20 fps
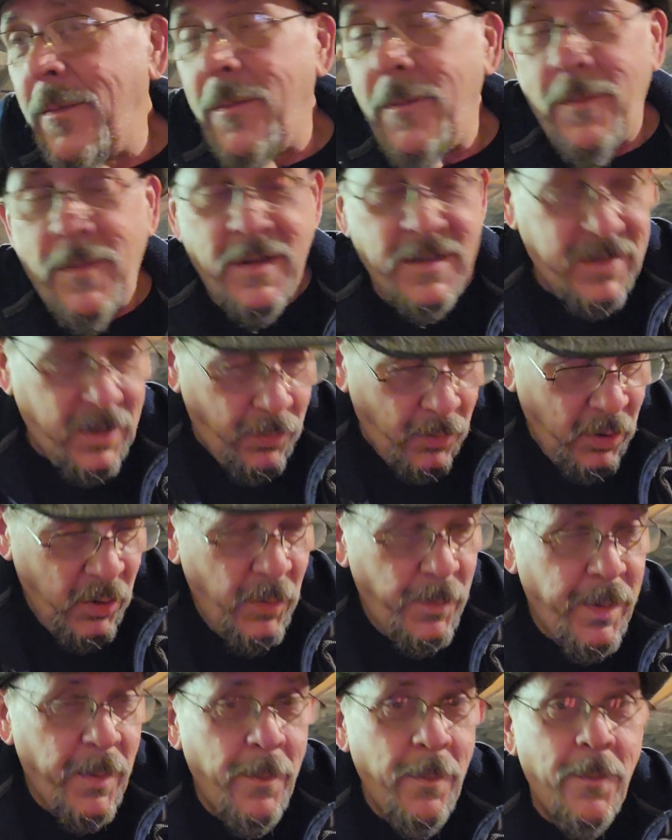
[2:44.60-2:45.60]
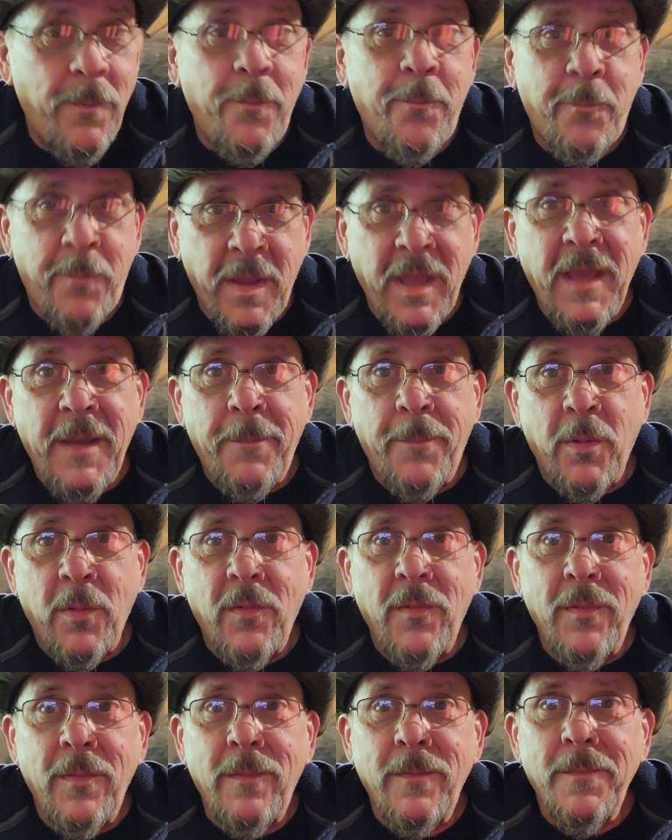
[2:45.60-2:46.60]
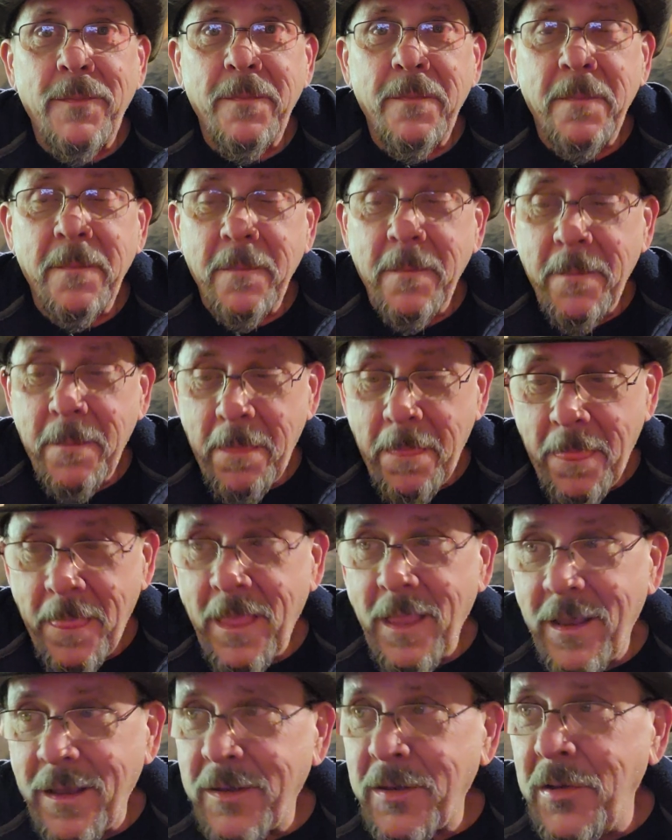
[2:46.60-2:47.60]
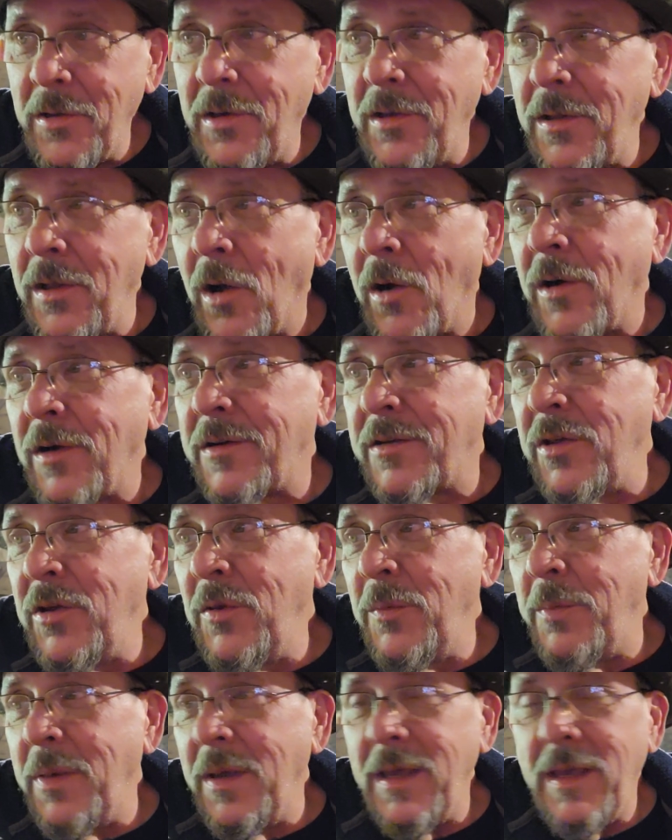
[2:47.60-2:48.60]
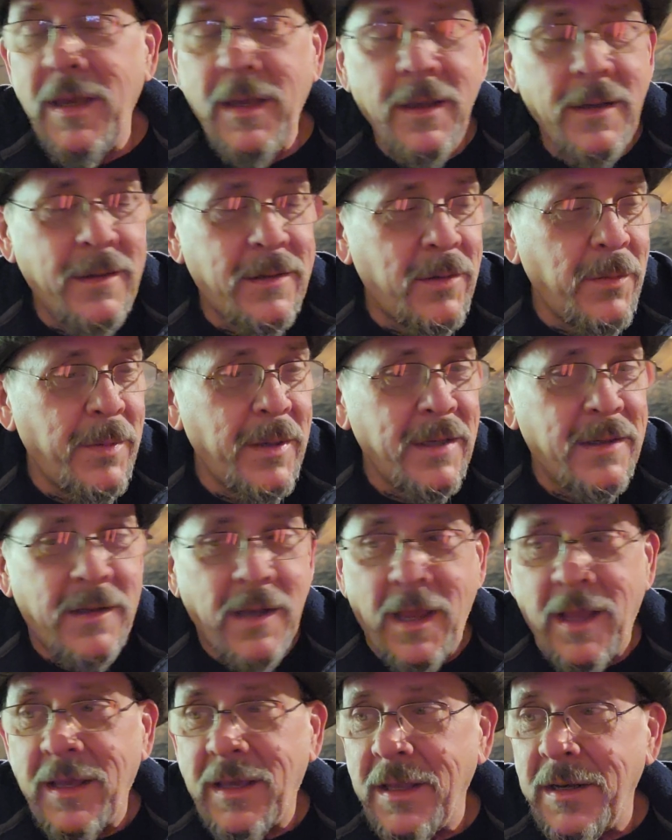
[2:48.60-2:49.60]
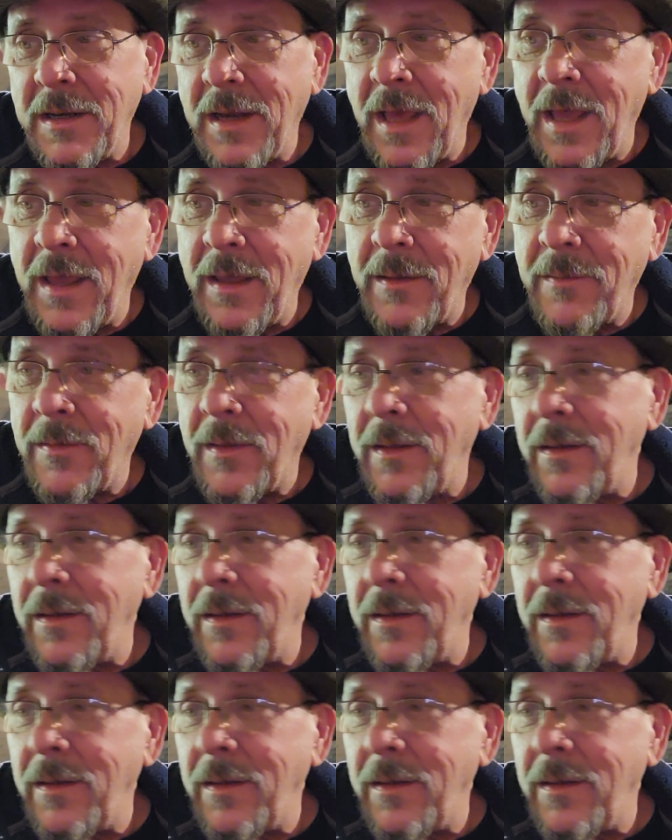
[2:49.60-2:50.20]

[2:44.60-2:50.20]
this group of people are too big to be taken down.